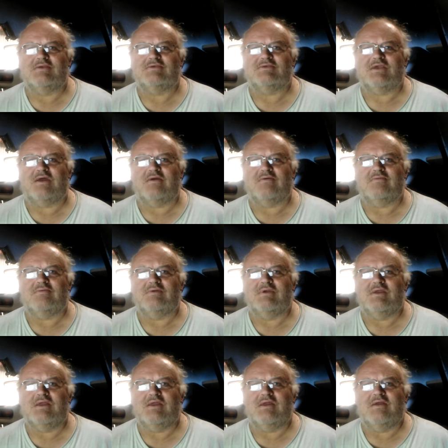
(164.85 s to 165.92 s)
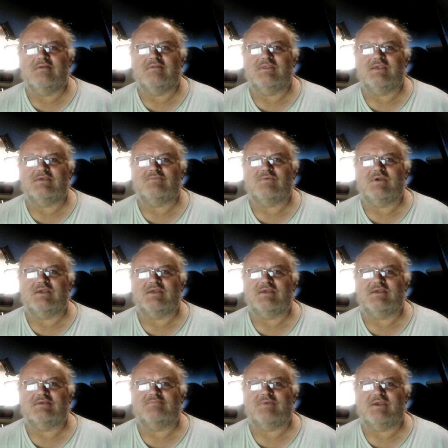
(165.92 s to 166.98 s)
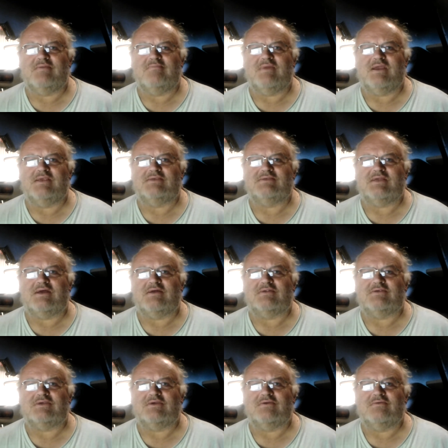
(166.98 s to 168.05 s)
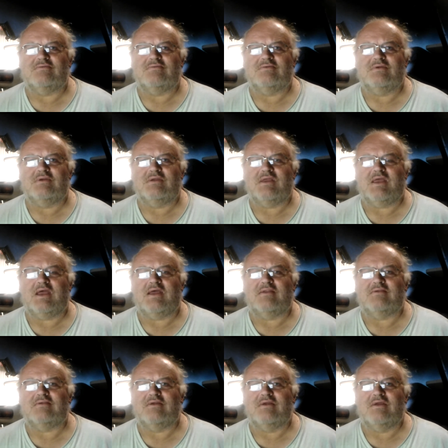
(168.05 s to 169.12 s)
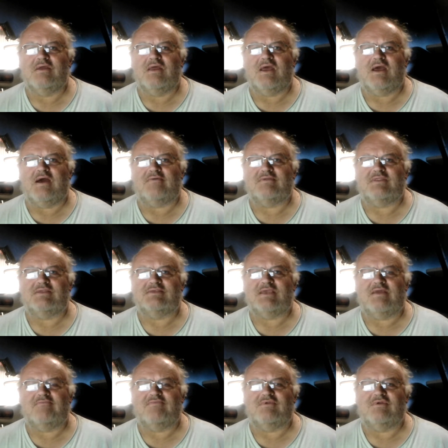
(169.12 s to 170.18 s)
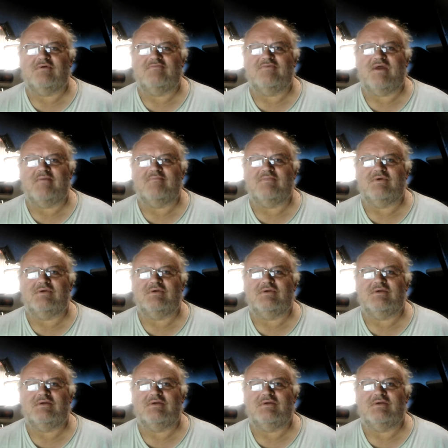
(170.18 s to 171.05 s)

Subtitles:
So this week it's been Maystar 2, and after the 10th of November